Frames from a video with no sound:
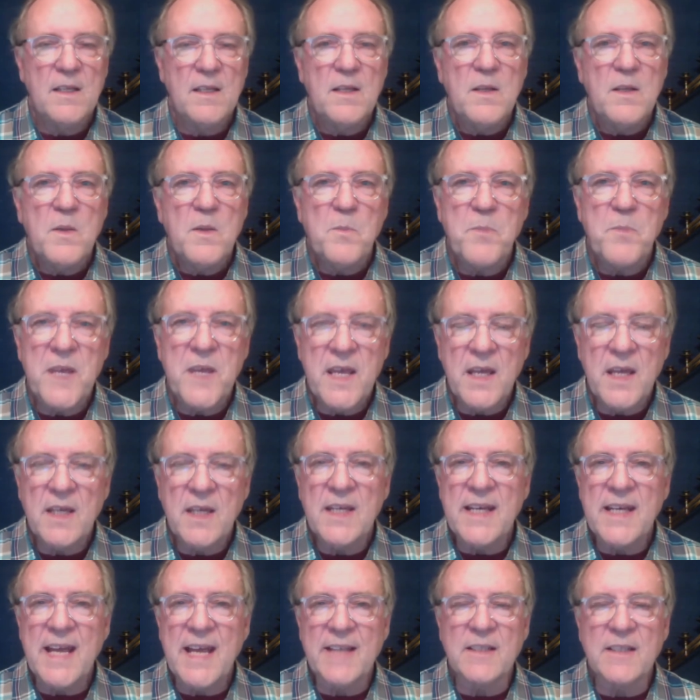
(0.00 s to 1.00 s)
Being
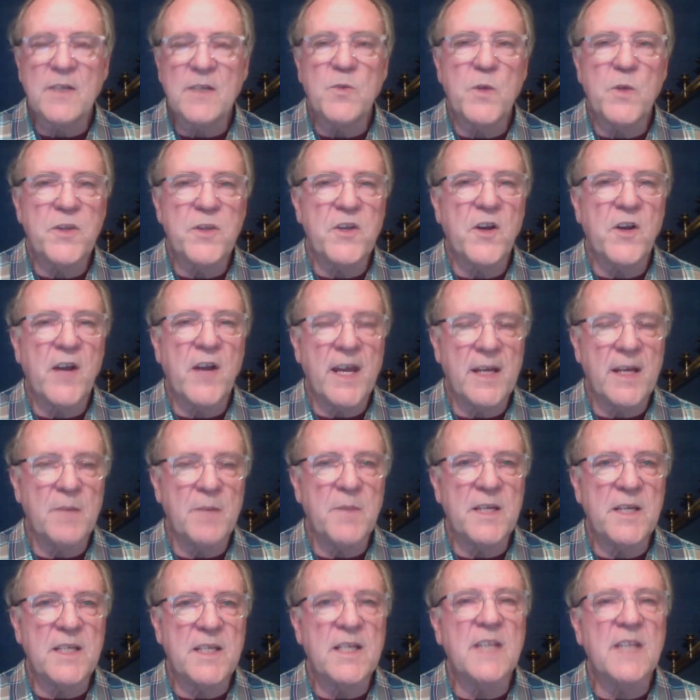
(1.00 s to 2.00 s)
connected with your
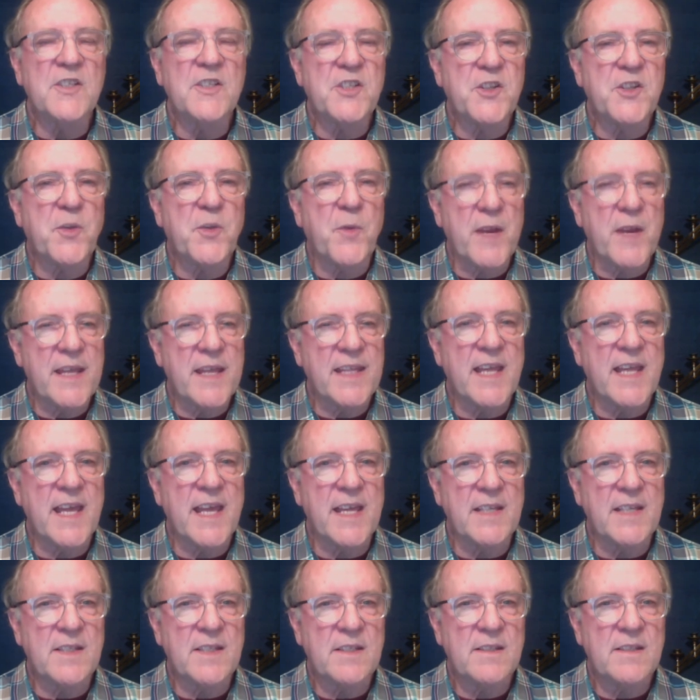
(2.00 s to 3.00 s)
enemy does three
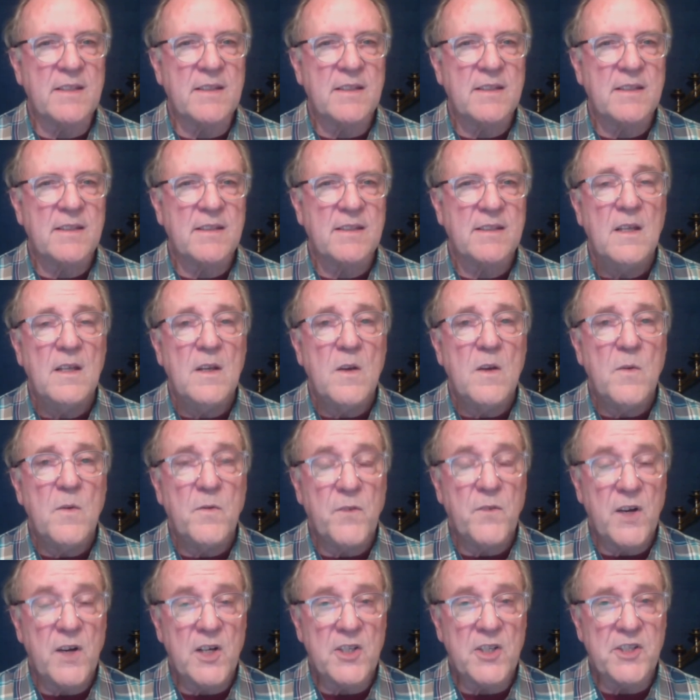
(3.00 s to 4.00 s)
things.
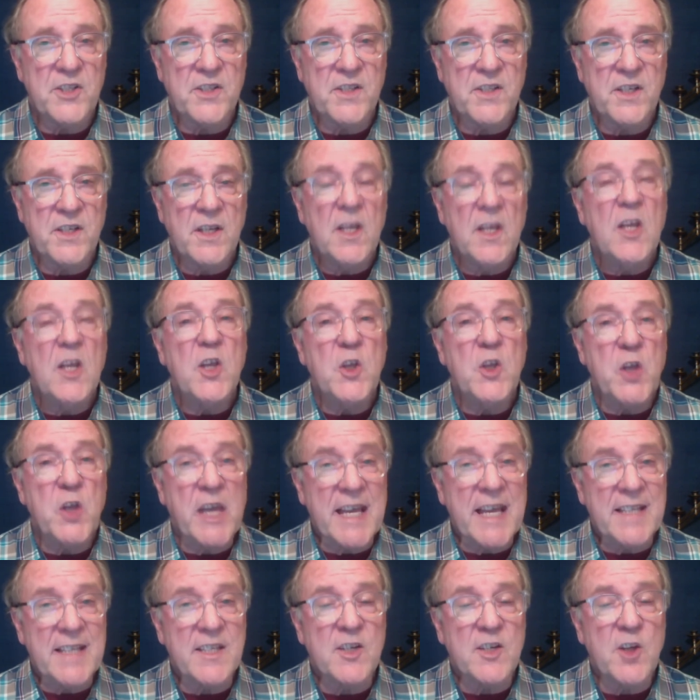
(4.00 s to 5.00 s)
First, you
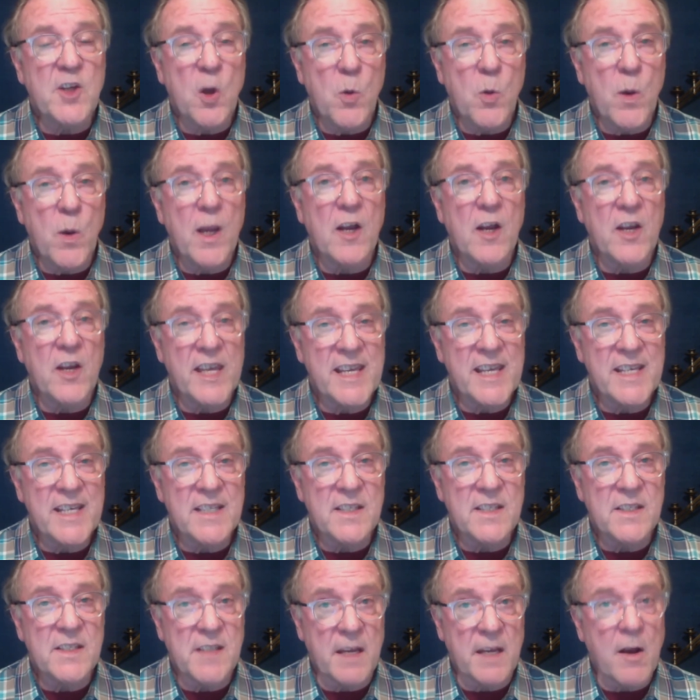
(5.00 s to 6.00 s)
get to know where he
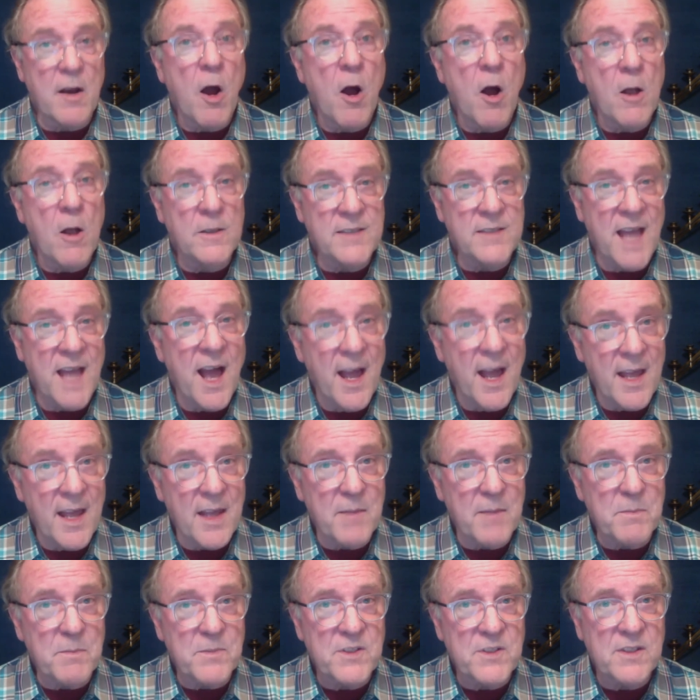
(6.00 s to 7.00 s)
is at all
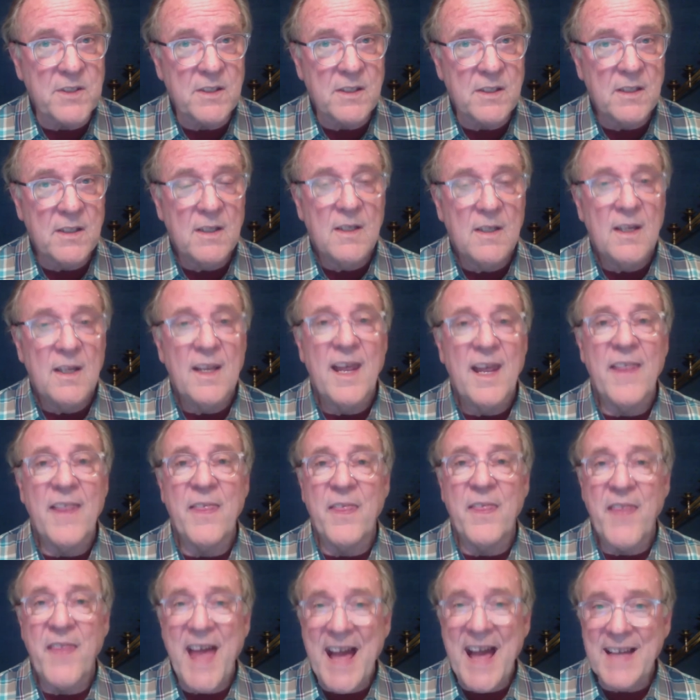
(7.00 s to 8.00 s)
times, and
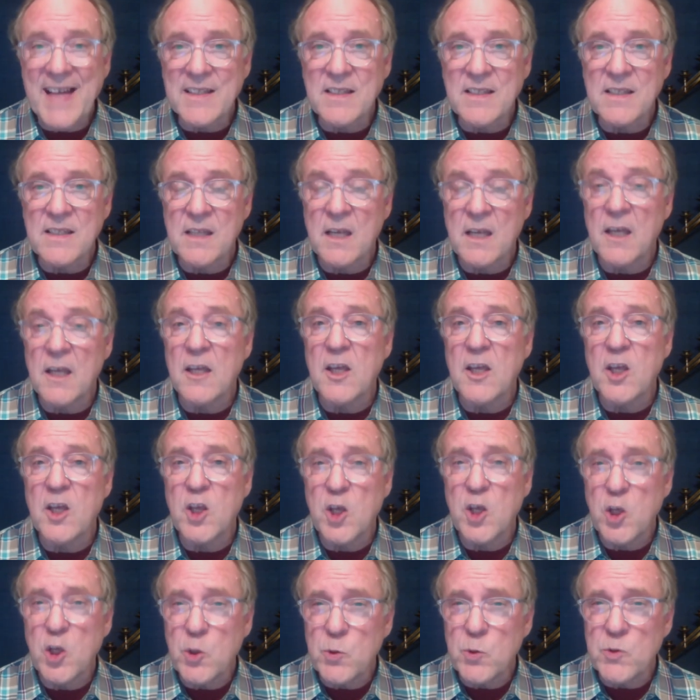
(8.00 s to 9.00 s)
that's a
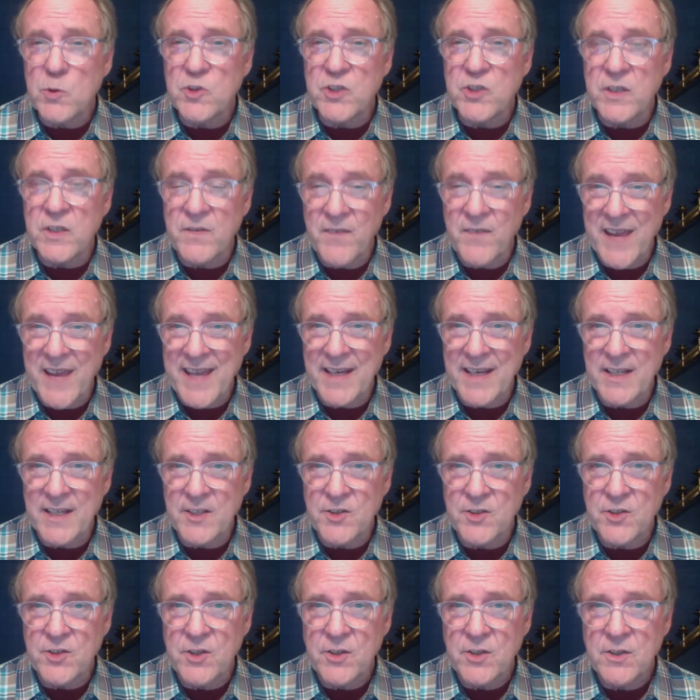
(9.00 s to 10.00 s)
huge
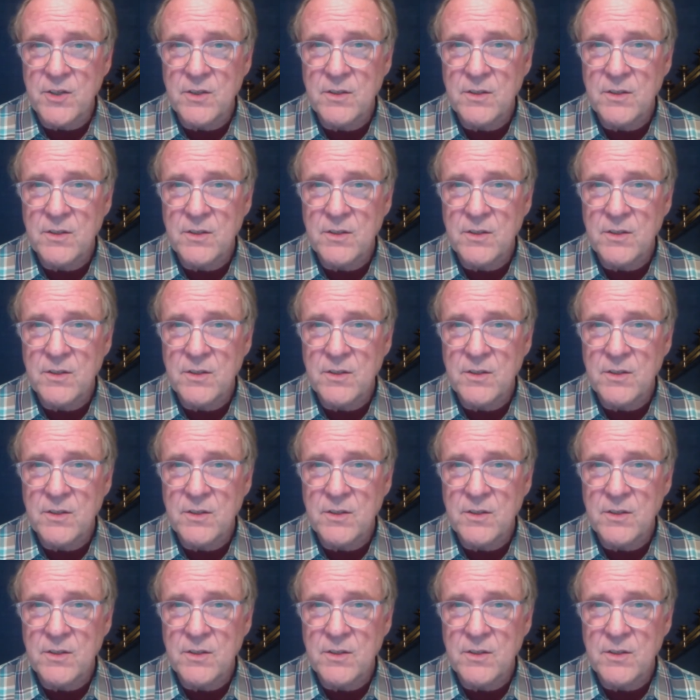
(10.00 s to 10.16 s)
advantage.